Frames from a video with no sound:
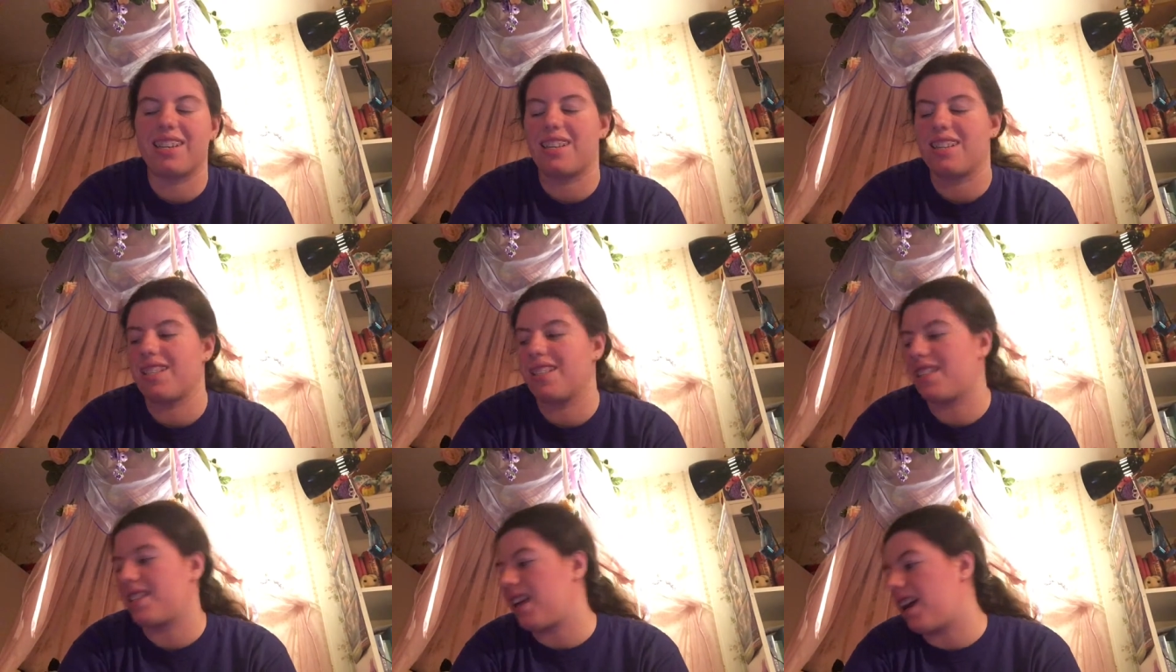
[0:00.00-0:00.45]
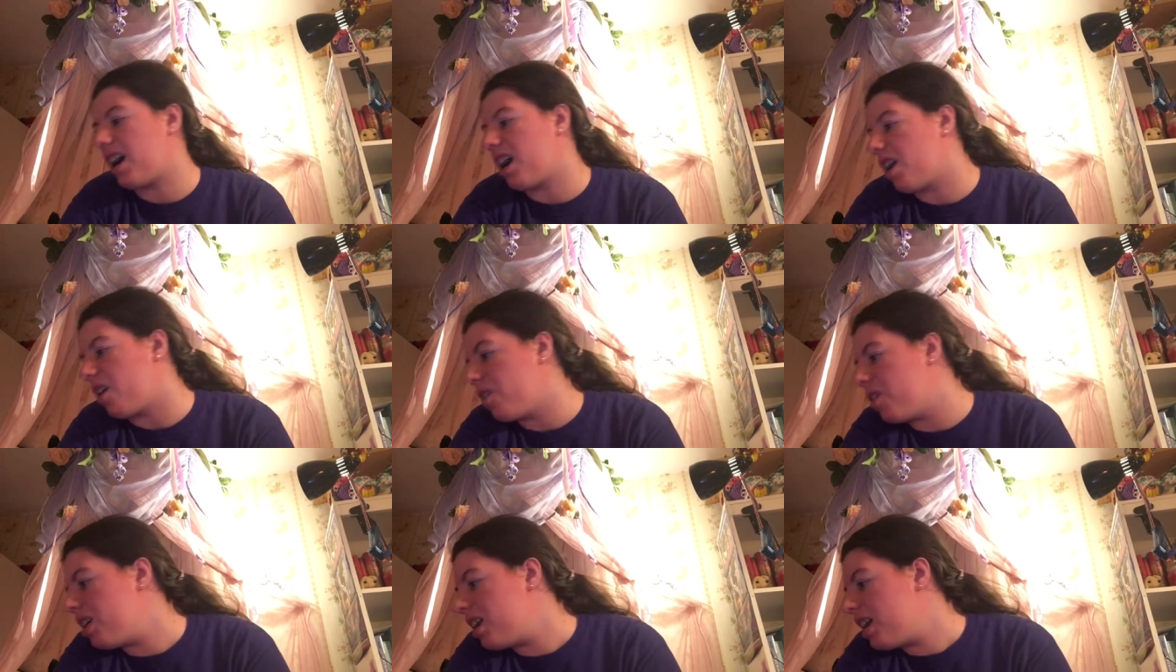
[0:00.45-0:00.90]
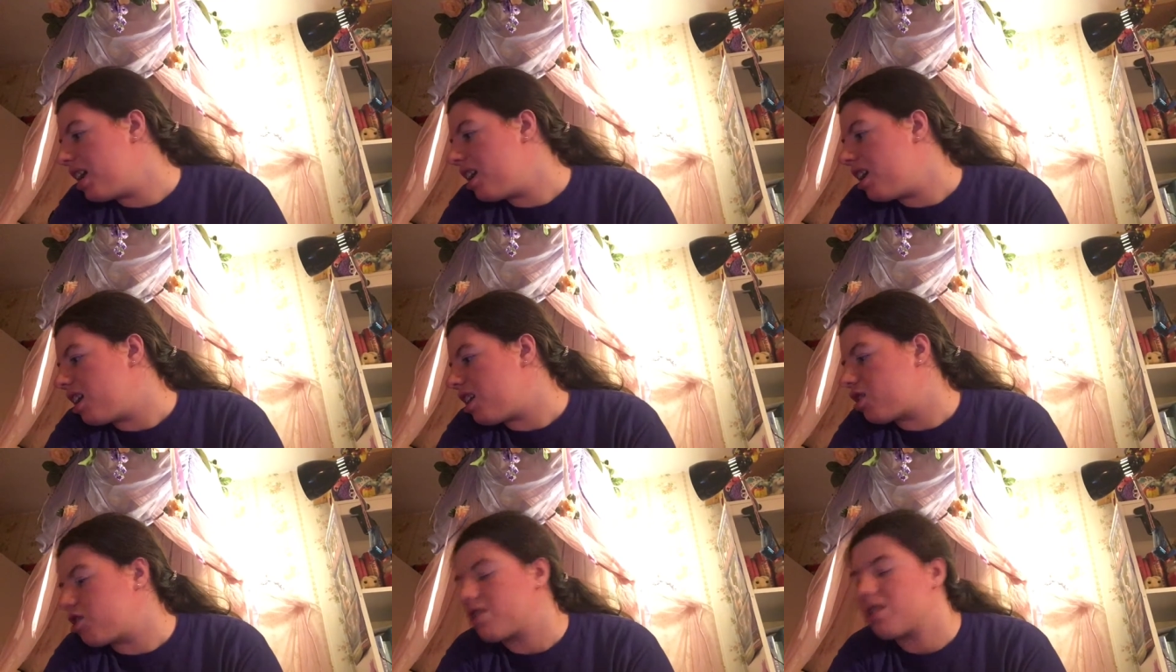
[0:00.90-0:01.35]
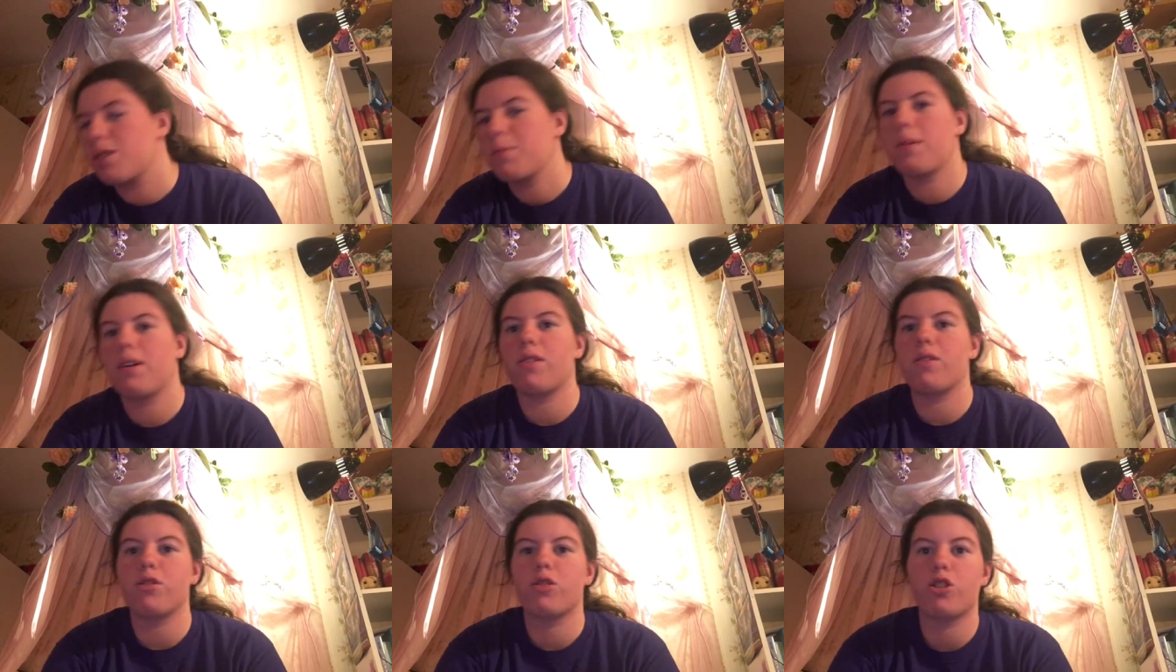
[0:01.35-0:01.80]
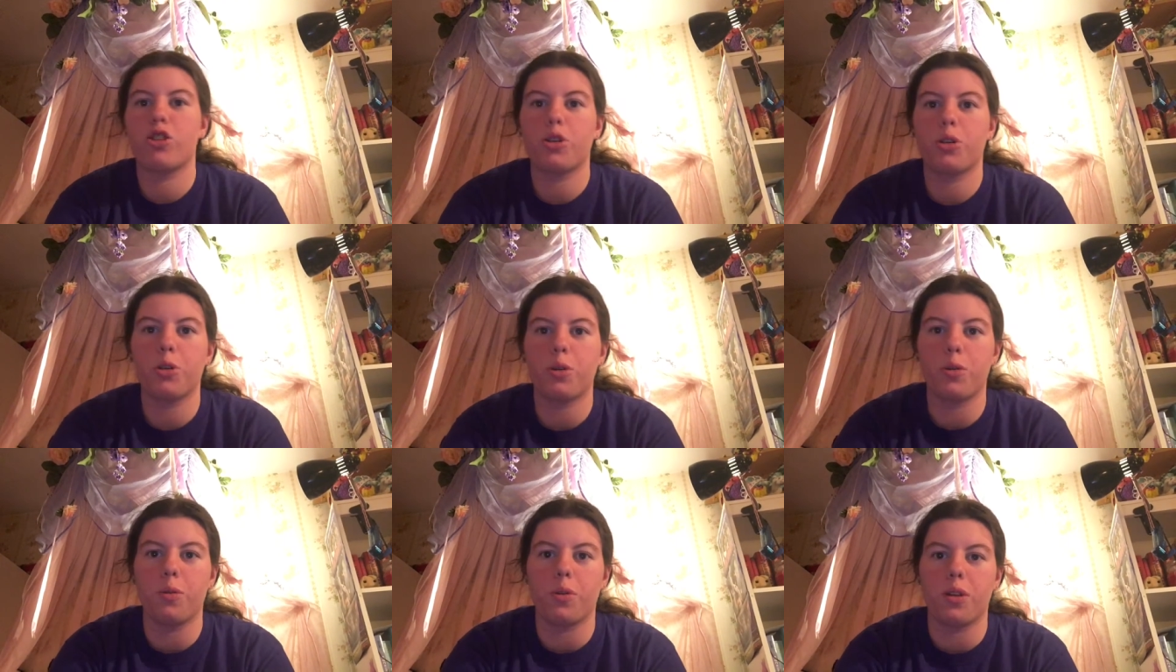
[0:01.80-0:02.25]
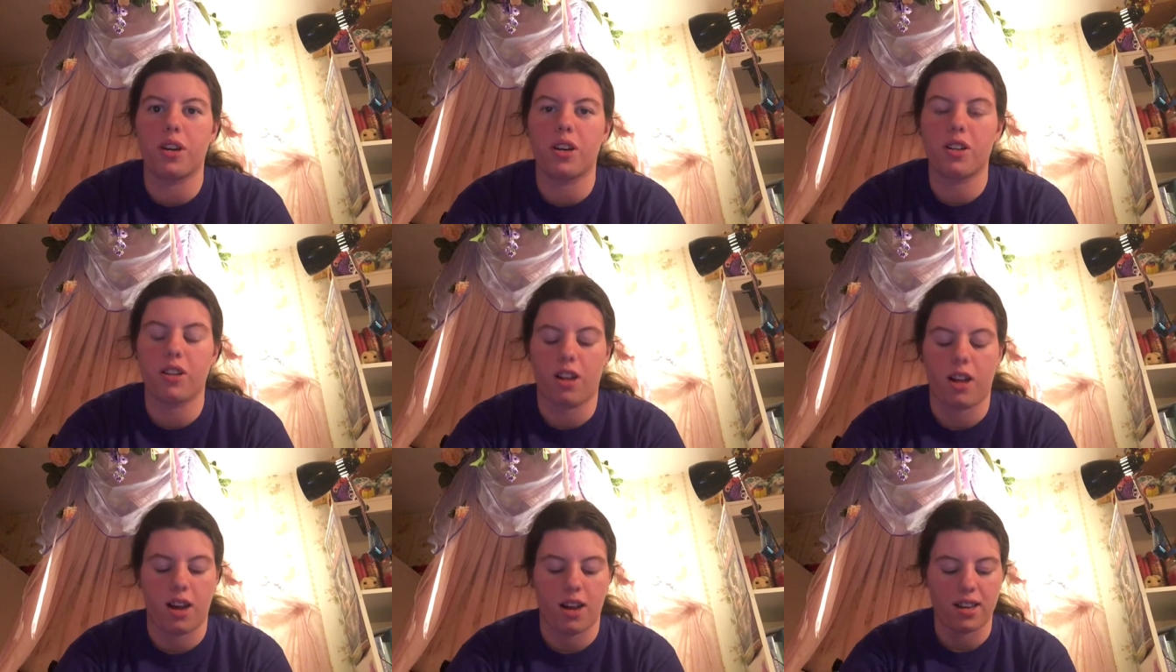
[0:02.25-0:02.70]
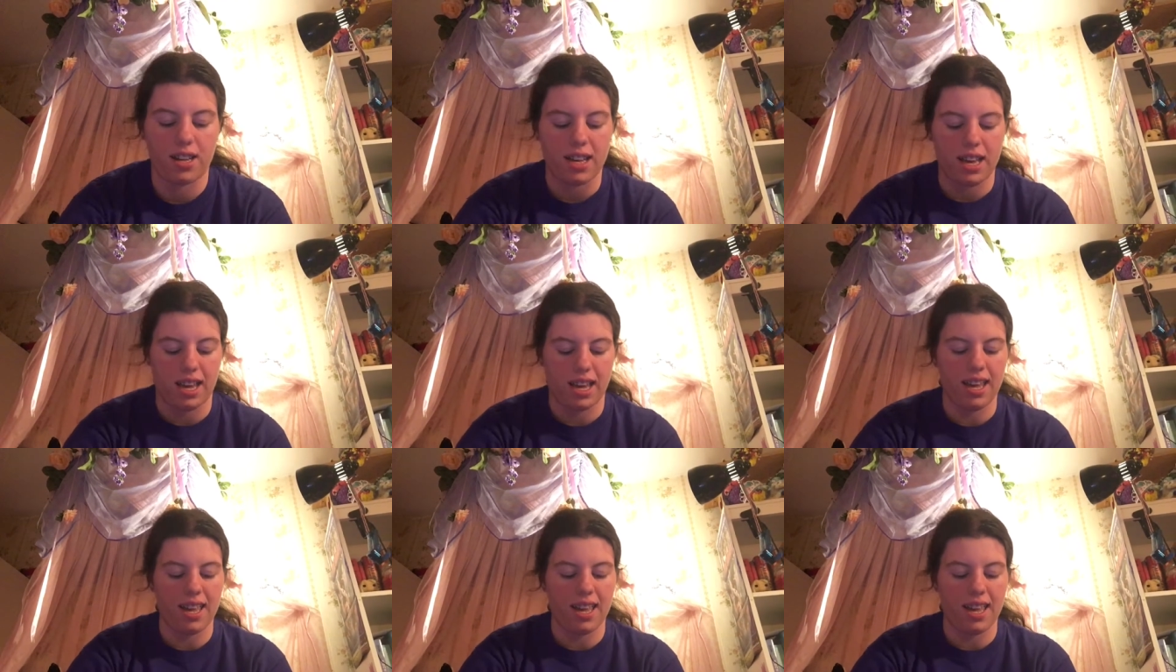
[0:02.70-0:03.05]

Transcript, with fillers: It is now just about 2 o'clock,